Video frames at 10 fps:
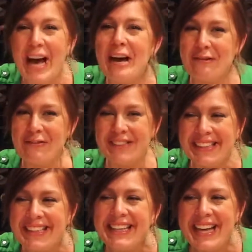
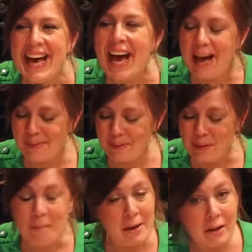hopefully I won't
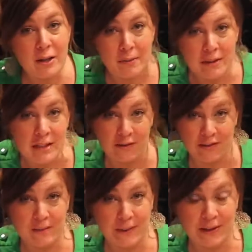embarrass myself
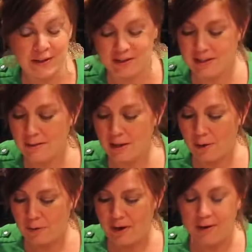as much this
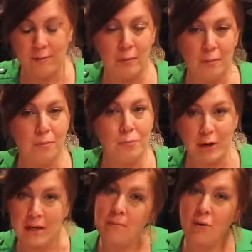go round and won't
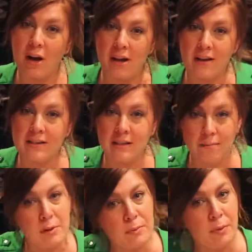break products
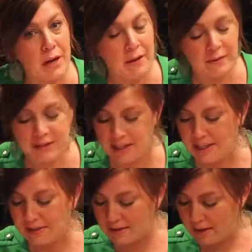and mispronounce
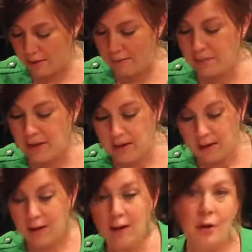things. So
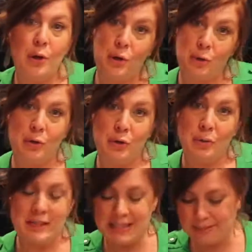who knew
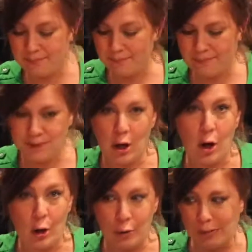it was
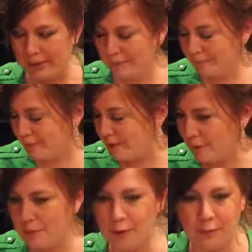jojoba
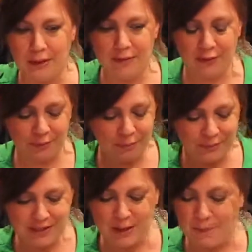or whatever.
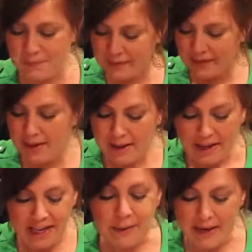So
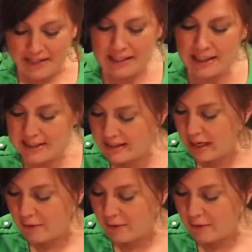anyways, let's get